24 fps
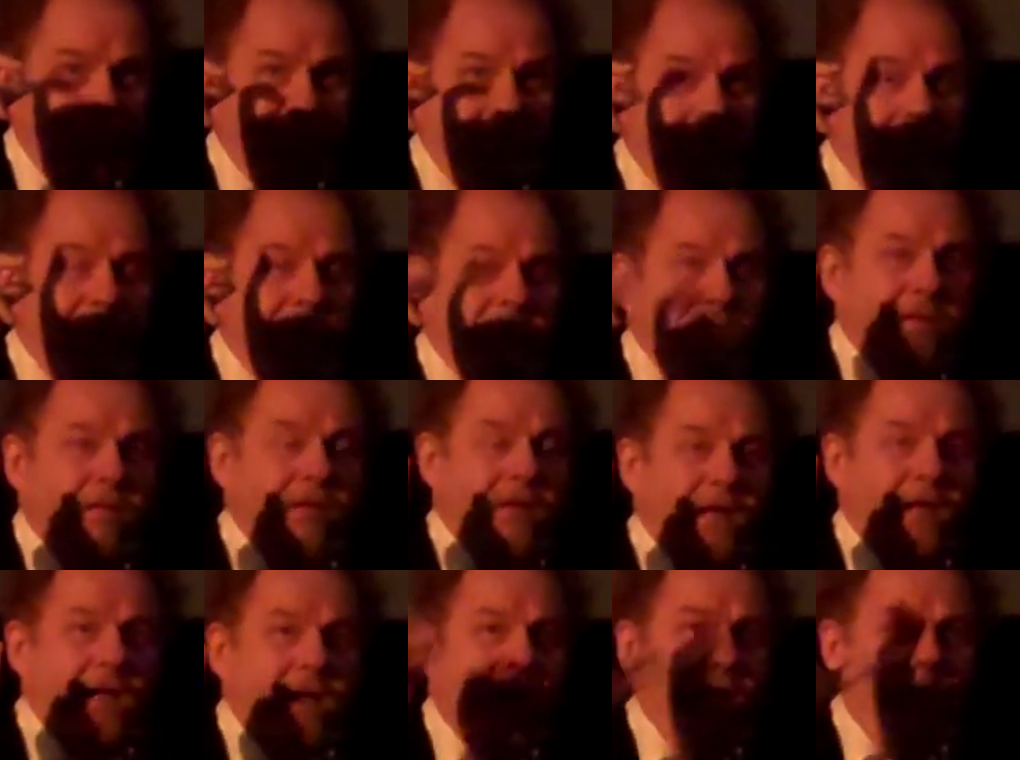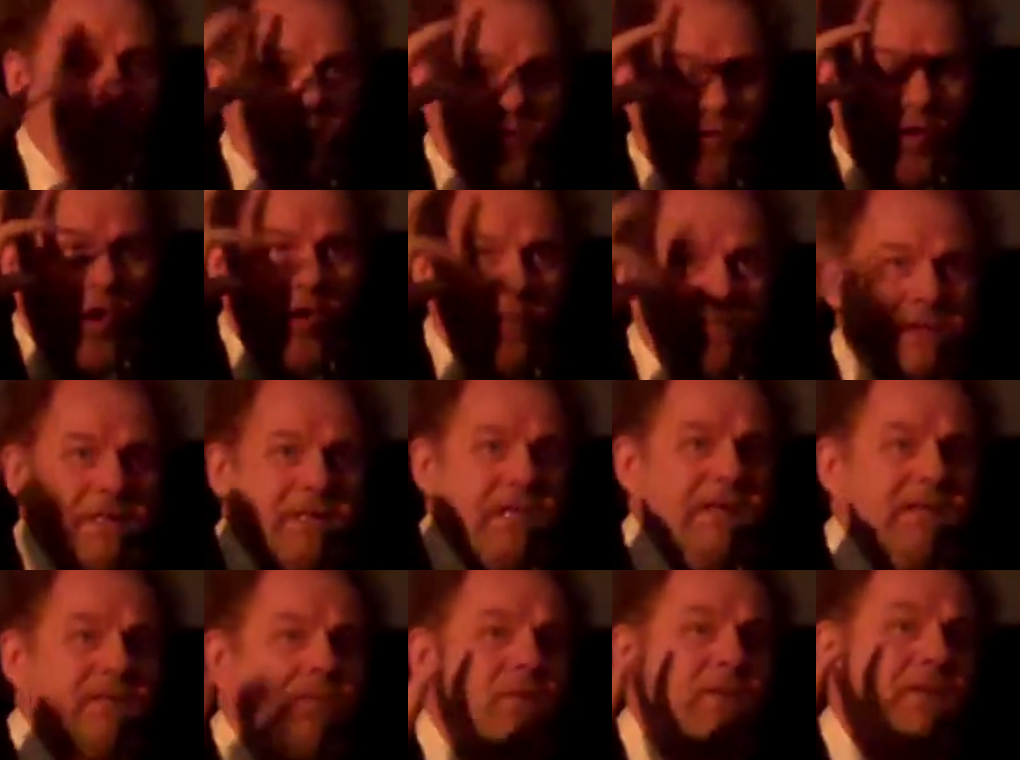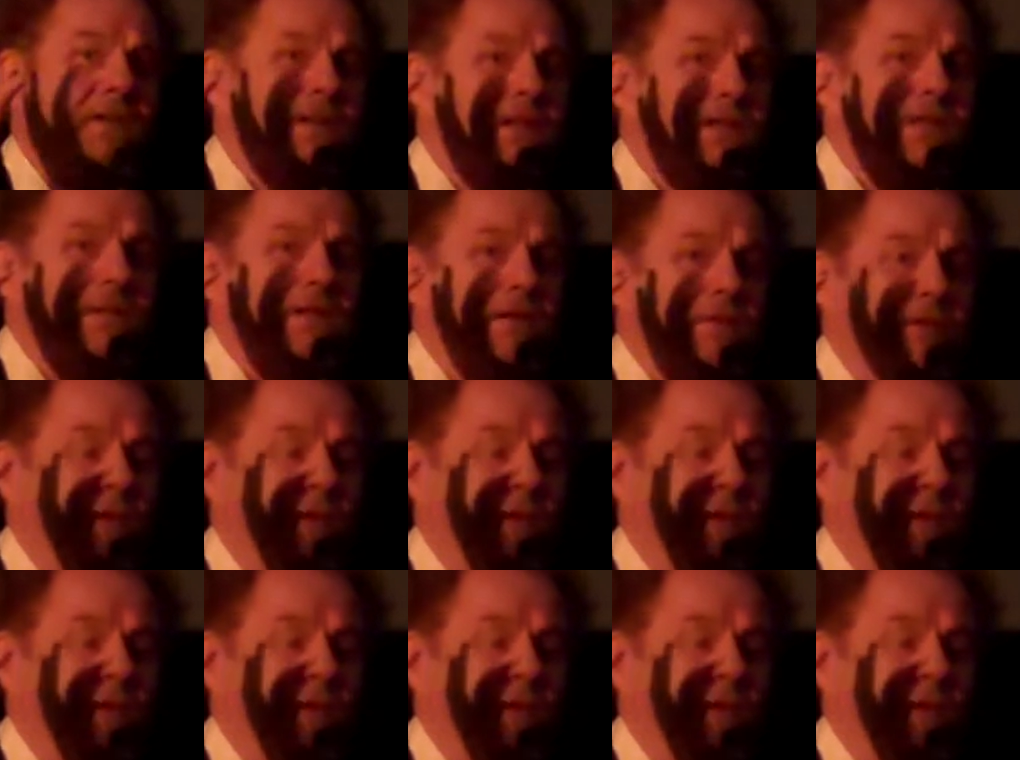they are obsessed with the,